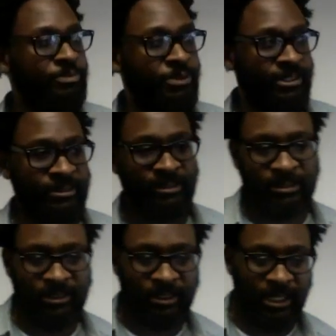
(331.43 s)
business
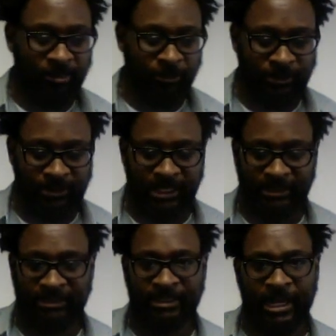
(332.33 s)
conglomerates that
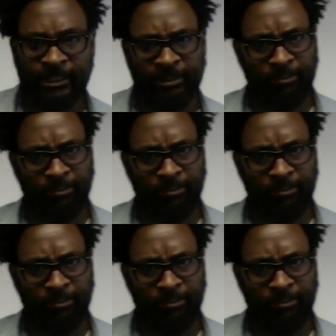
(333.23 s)
decide to